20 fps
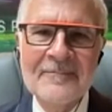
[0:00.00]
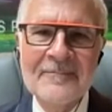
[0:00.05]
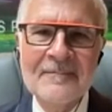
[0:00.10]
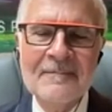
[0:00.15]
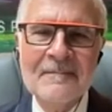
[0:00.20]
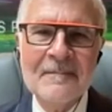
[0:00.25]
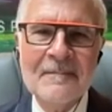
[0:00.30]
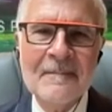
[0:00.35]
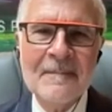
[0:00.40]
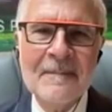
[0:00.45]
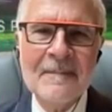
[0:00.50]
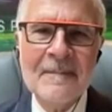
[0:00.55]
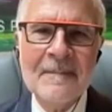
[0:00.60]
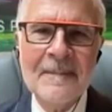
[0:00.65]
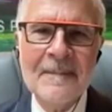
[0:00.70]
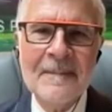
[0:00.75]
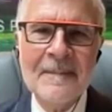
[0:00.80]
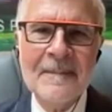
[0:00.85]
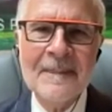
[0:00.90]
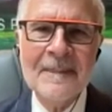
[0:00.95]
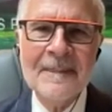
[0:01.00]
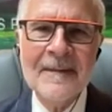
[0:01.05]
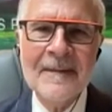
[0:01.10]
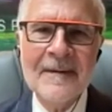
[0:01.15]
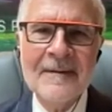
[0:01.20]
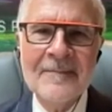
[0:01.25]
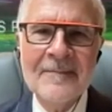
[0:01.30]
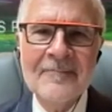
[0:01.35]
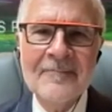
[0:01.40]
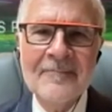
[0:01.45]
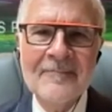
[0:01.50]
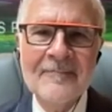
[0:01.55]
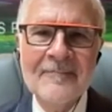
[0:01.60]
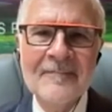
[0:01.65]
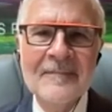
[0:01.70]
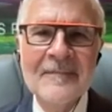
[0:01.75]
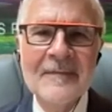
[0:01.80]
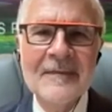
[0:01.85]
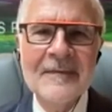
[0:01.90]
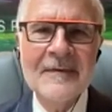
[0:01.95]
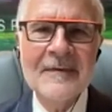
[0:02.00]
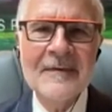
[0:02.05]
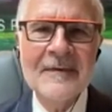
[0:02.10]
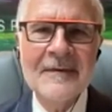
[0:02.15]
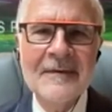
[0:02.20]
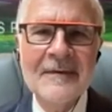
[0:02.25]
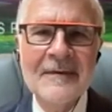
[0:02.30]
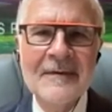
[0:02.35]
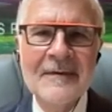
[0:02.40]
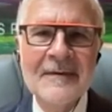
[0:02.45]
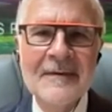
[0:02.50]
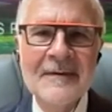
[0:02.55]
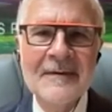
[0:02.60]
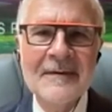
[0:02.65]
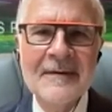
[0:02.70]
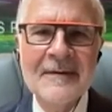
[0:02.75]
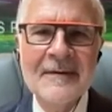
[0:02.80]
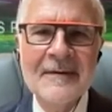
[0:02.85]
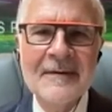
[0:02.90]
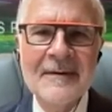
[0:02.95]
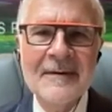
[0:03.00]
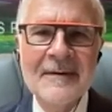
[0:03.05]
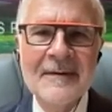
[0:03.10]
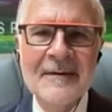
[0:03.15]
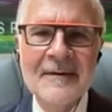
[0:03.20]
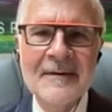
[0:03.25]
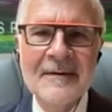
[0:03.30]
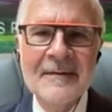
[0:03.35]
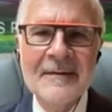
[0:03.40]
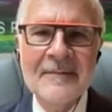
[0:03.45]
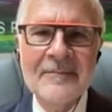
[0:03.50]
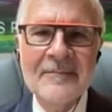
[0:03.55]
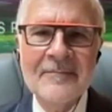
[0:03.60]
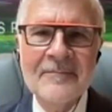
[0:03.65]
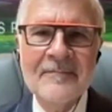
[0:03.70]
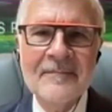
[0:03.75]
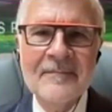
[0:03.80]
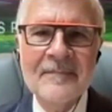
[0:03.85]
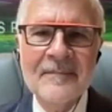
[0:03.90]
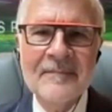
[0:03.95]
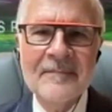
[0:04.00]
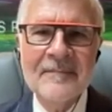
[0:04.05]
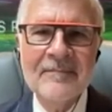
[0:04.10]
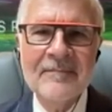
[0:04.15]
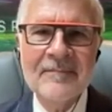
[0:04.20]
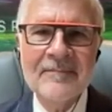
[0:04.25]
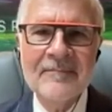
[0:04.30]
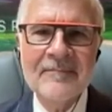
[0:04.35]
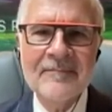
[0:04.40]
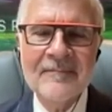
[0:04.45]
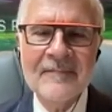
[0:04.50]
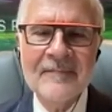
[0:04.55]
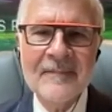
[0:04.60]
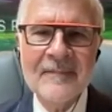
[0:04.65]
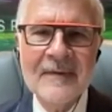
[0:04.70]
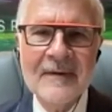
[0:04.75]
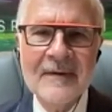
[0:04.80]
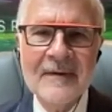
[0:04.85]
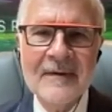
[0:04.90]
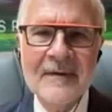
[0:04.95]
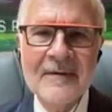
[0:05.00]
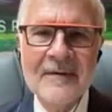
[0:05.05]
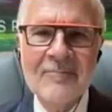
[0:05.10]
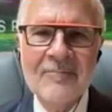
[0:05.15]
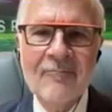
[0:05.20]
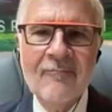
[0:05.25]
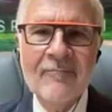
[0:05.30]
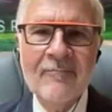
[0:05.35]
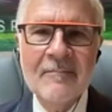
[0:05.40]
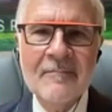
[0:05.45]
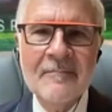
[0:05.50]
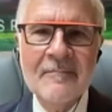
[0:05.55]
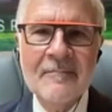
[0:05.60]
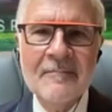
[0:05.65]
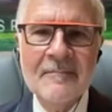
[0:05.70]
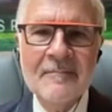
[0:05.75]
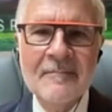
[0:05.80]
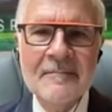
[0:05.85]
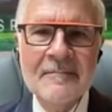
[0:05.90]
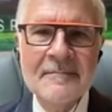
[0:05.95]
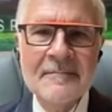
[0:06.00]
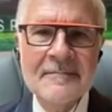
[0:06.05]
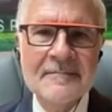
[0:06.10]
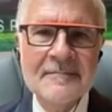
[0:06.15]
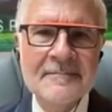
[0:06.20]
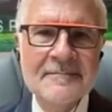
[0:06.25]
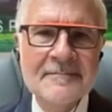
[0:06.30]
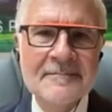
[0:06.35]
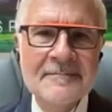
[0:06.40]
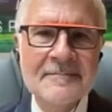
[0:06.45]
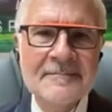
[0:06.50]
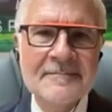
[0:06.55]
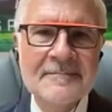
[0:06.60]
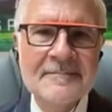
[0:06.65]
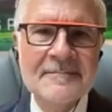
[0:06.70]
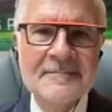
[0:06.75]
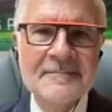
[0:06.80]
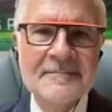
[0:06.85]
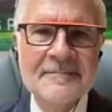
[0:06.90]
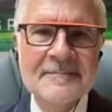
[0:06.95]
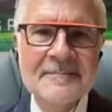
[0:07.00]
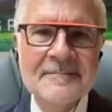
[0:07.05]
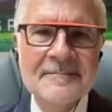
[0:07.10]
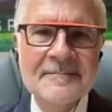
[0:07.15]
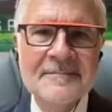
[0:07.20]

(silent)